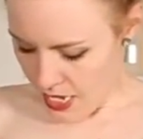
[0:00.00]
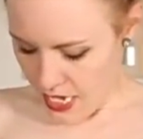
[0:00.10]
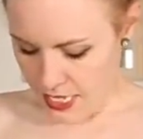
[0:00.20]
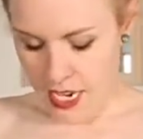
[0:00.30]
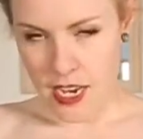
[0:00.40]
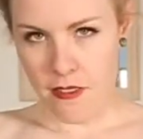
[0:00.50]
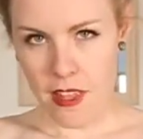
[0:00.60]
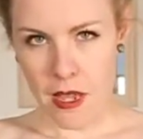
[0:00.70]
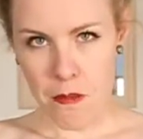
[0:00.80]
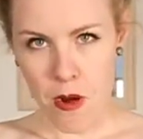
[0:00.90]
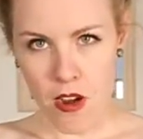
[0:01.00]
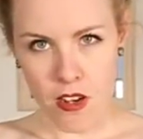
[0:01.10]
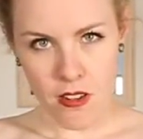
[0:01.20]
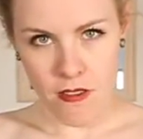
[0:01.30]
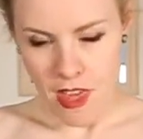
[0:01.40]
It's kind of like
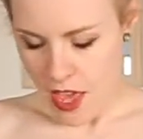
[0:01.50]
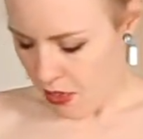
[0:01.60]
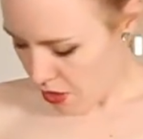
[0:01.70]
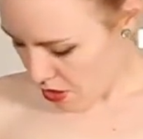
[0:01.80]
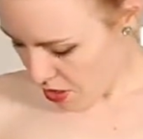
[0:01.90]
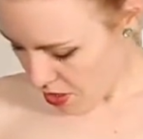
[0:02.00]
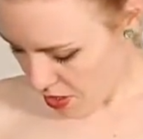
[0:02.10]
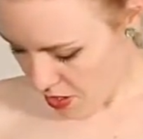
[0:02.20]
part of that look.